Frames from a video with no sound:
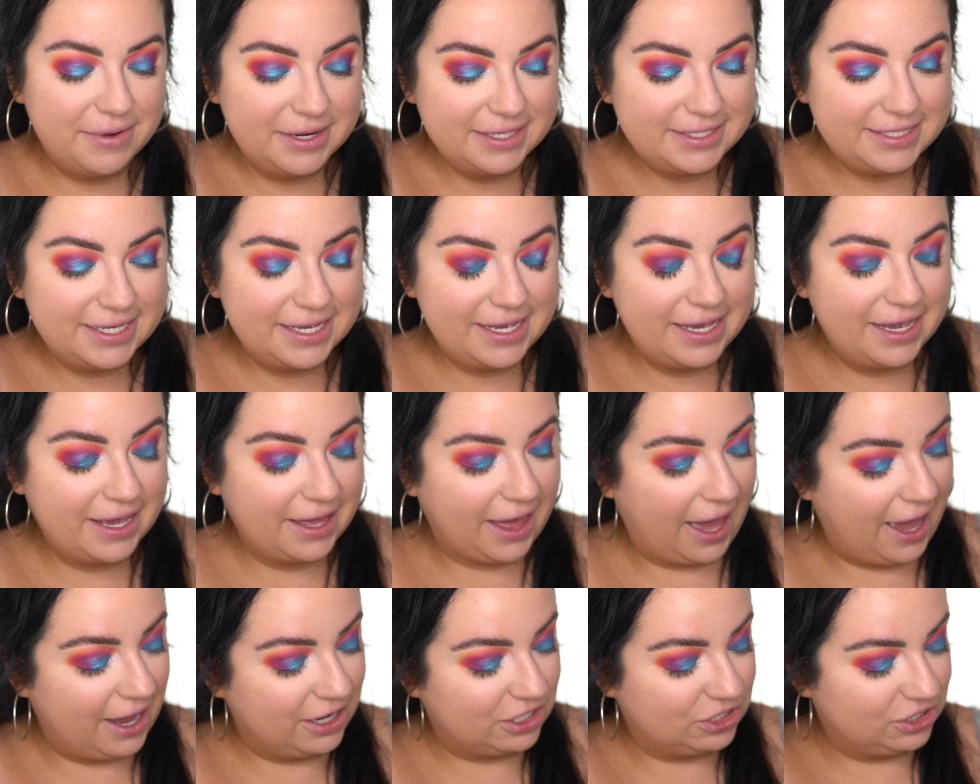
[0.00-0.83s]
gonna take
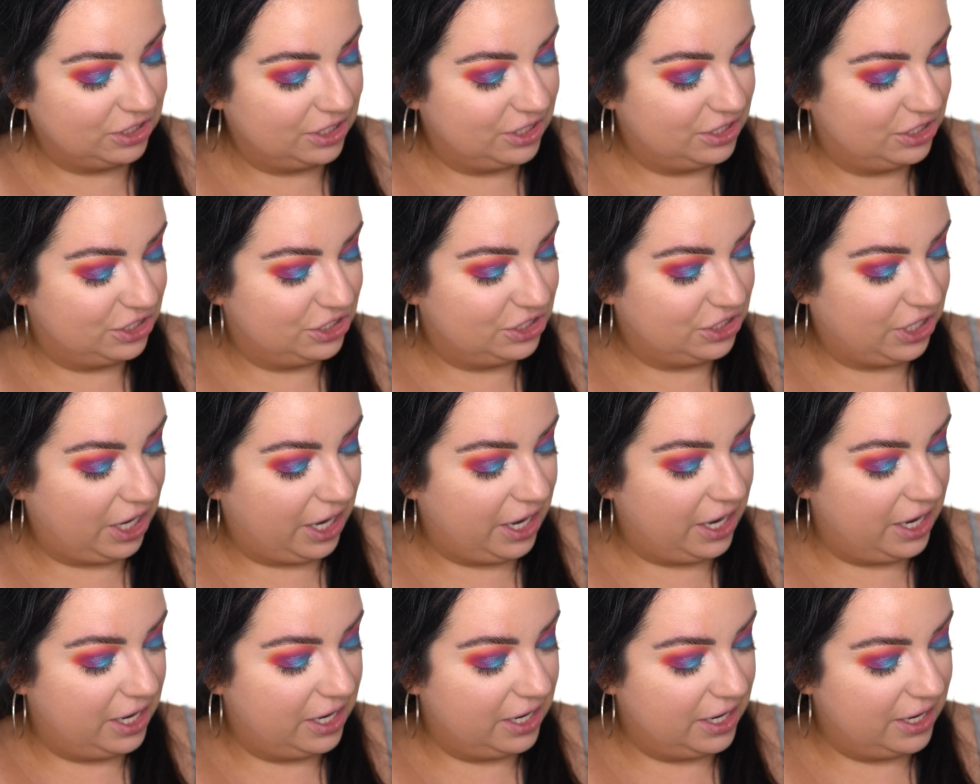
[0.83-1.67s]
actually the
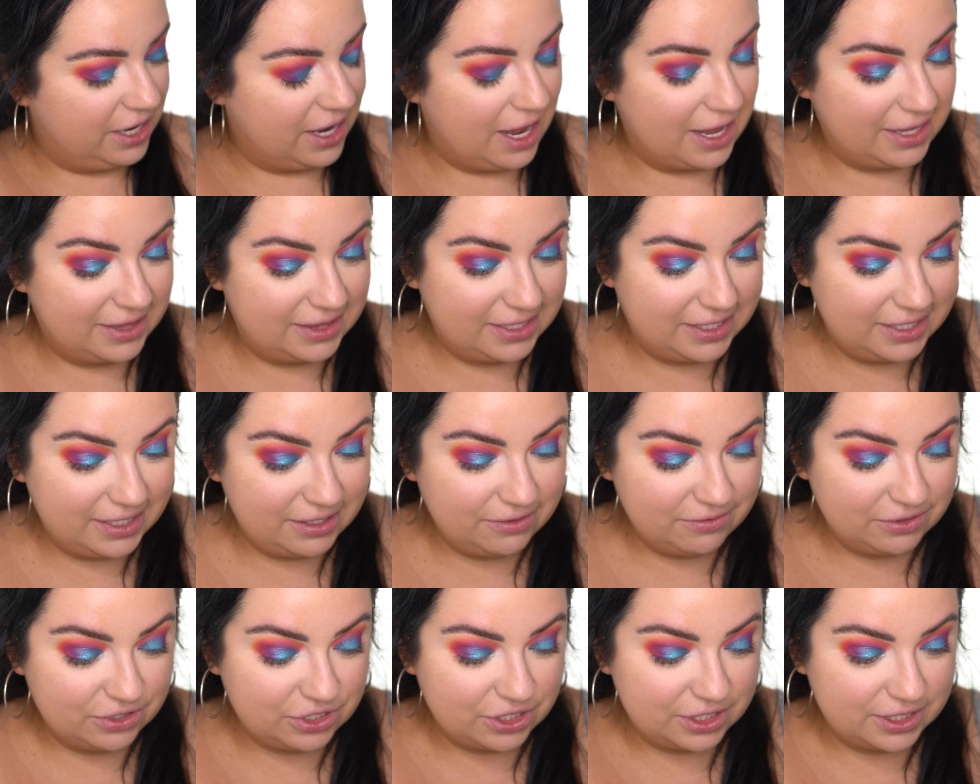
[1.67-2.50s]
shade
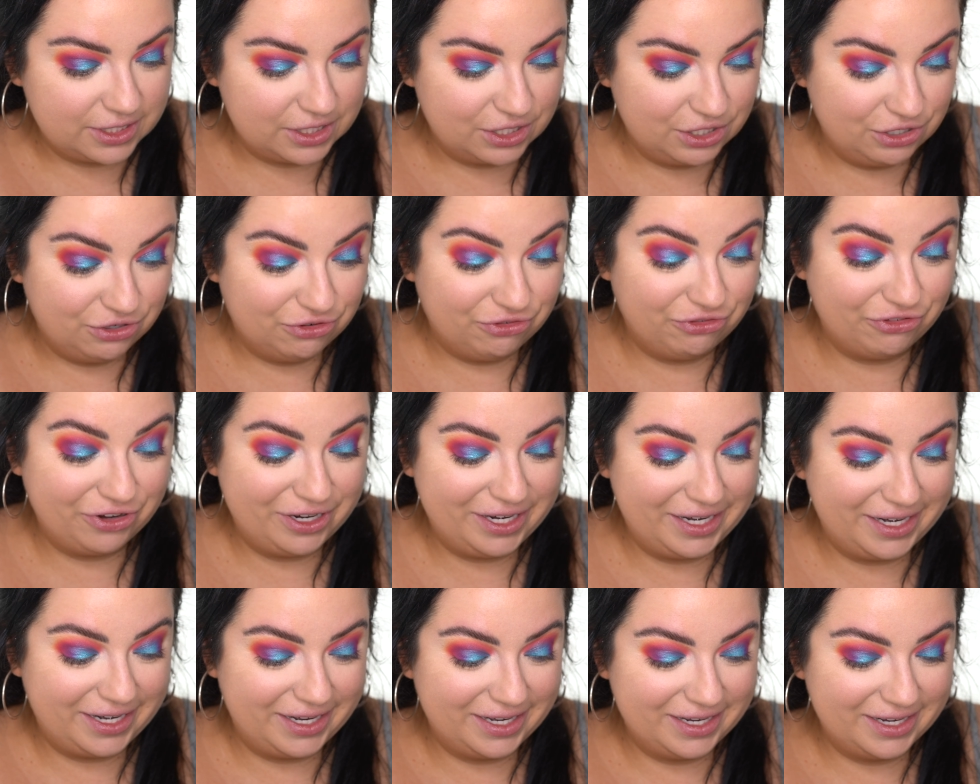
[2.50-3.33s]
Nandi, which is the
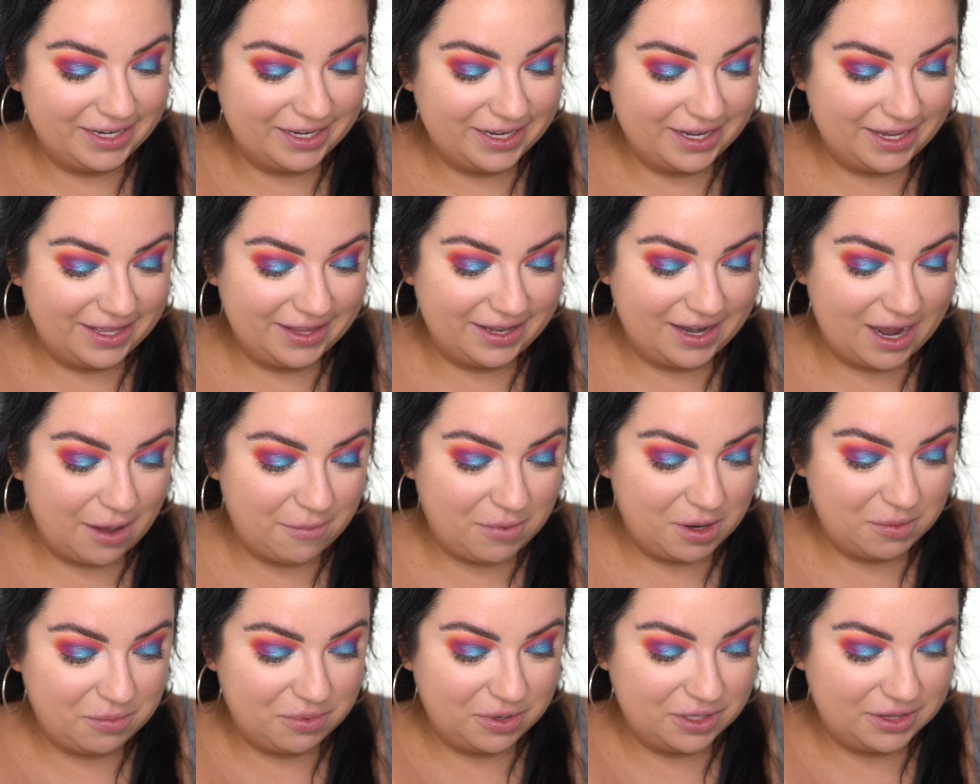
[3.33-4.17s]
green, and I'm
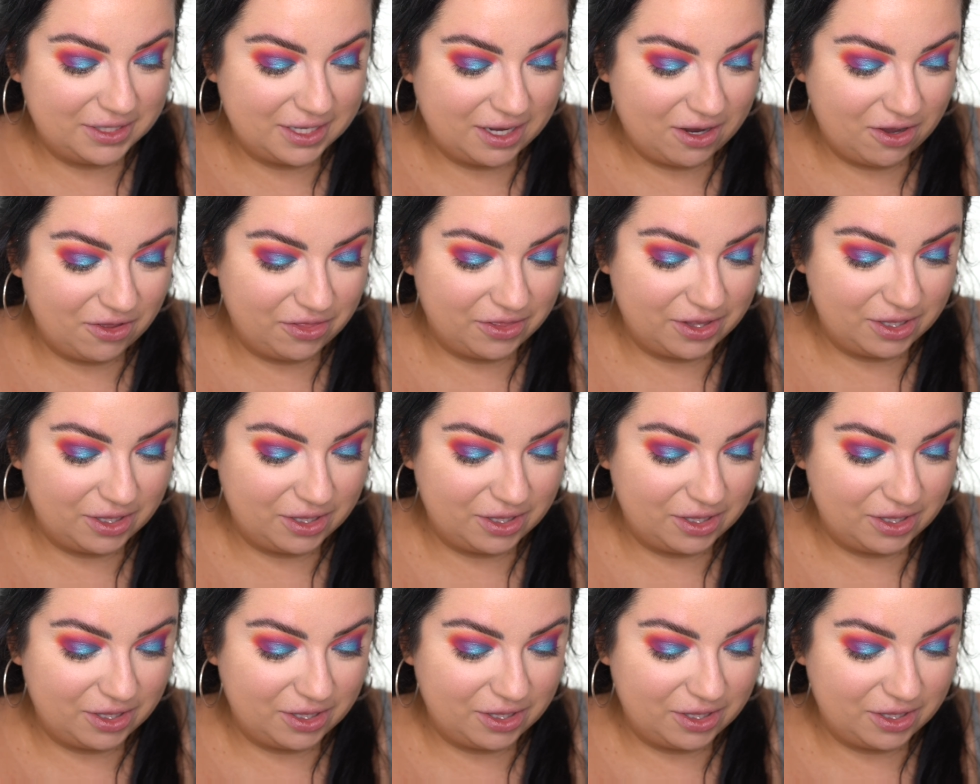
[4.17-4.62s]
gonna put that on